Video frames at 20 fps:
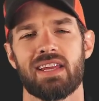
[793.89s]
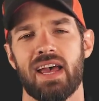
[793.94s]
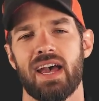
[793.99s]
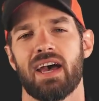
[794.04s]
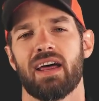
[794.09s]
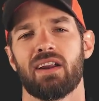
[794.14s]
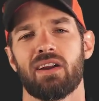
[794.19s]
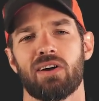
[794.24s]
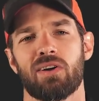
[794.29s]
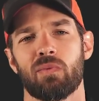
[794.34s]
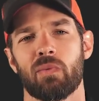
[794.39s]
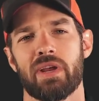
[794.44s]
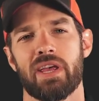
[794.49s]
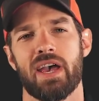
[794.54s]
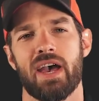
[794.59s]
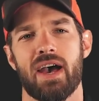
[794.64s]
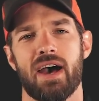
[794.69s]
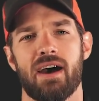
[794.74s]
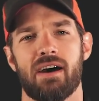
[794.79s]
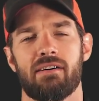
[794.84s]
add-on we
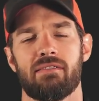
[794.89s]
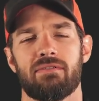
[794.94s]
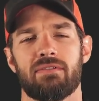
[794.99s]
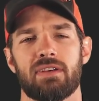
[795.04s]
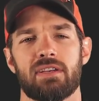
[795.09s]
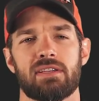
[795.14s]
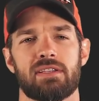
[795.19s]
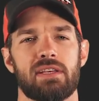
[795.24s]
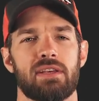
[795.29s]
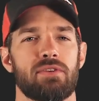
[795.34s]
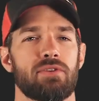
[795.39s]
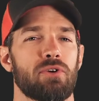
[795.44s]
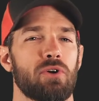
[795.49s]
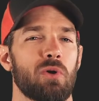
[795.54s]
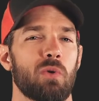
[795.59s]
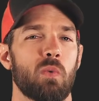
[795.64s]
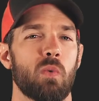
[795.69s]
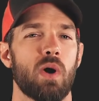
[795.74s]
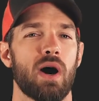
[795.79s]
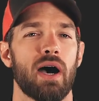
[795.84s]
have is either
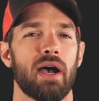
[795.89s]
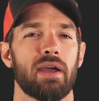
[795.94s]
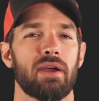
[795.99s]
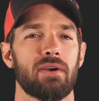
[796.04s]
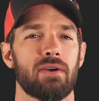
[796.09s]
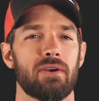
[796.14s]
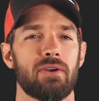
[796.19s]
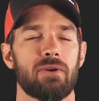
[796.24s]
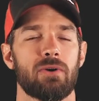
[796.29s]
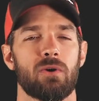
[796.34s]
a wired